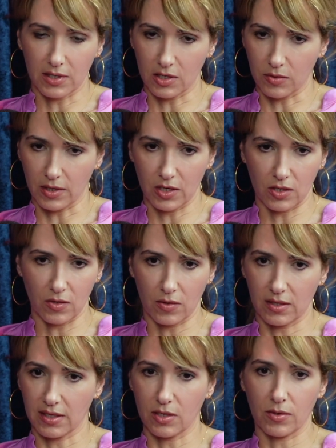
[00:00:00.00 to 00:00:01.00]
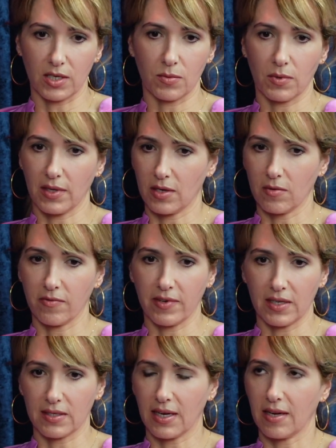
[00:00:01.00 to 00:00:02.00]
situation or a situation where they don't
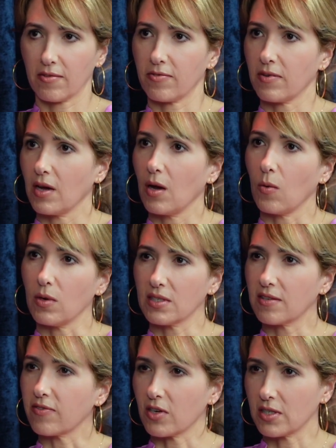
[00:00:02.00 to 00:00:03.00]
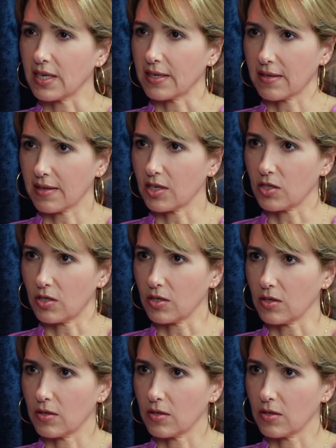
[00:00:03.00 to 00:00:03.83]
feel safe, what's the first thing that they should do?